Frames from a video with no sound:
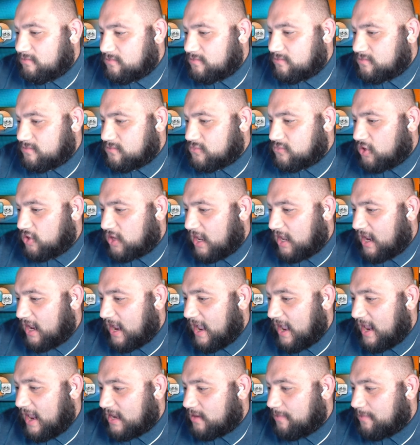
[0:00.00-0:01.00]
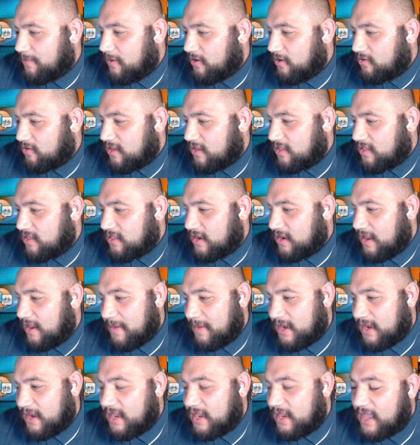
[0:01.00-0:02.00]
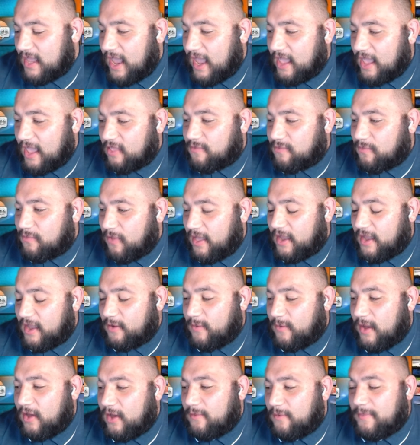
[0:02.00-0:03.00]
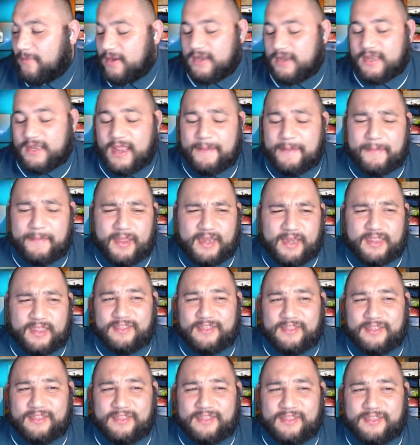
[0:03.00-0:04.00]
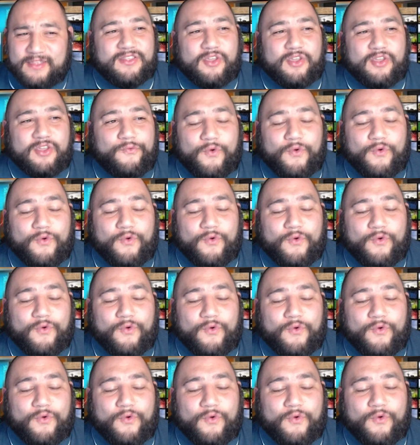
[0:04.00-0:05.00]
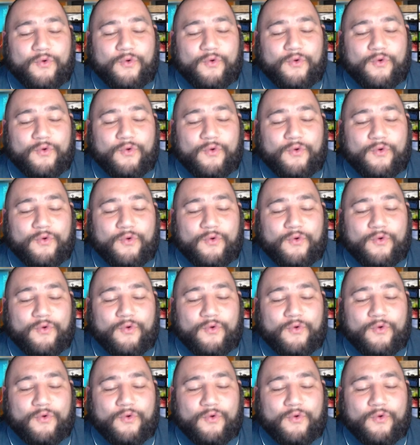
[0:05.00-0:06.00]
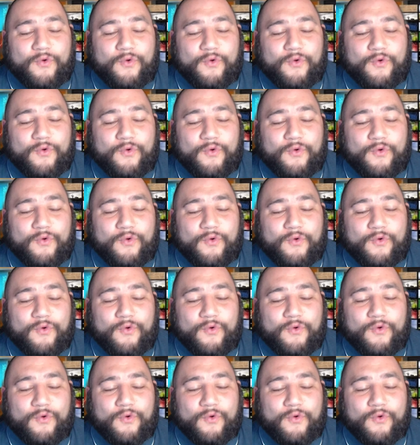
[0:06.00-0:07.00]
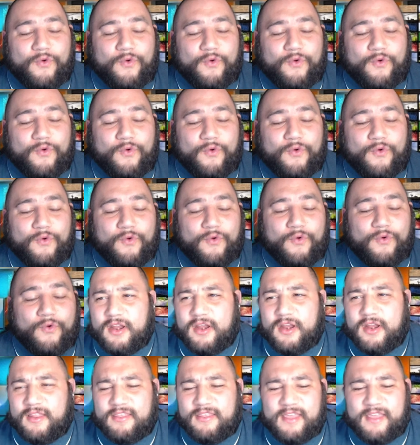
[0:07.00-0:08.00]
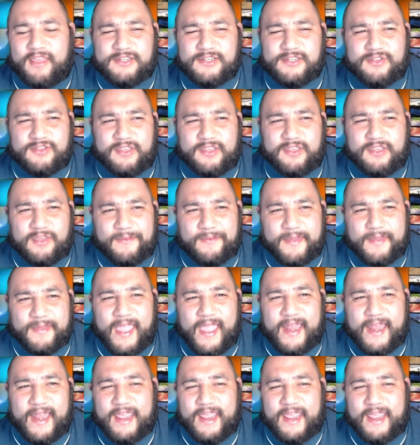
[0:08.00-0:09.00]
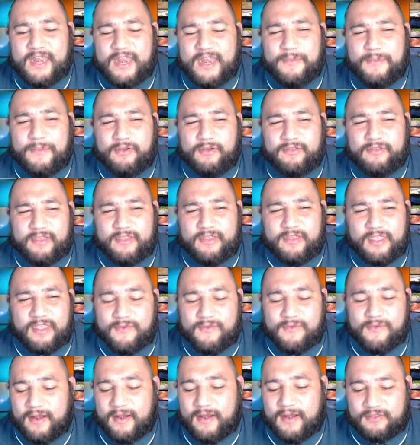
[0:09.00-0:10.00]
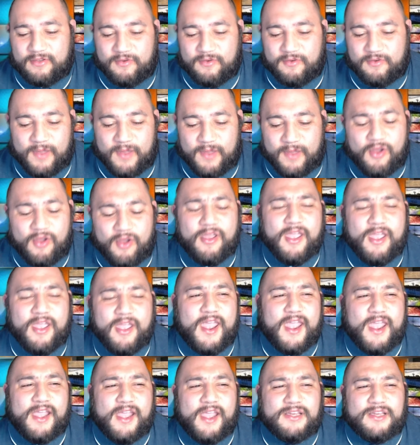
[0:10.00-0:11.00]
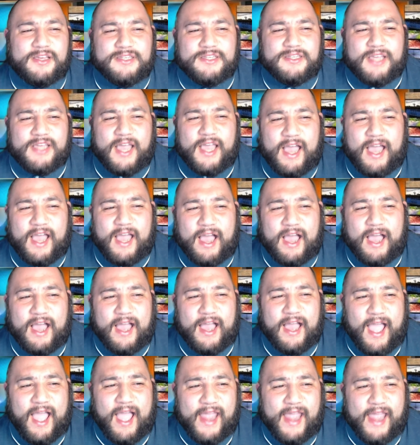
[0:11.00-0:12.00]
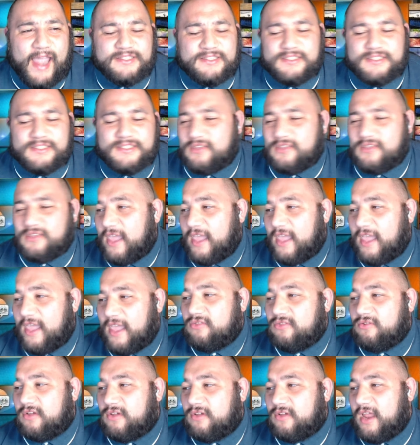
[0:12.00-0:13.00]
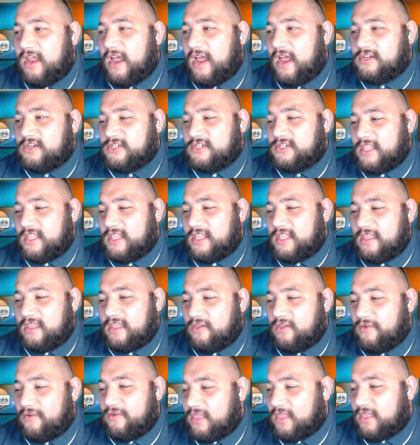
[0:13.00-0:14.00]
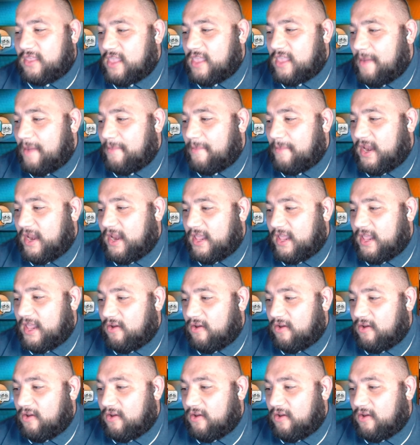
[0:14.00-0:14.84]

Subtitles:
looking at the postseason. I mean, he is playing well, but that means he's just due for a bad game, as we are used to James Harden essentially doing that in the postseason throughout his career. I just like Luka Doncic. I think he's going to dominate here.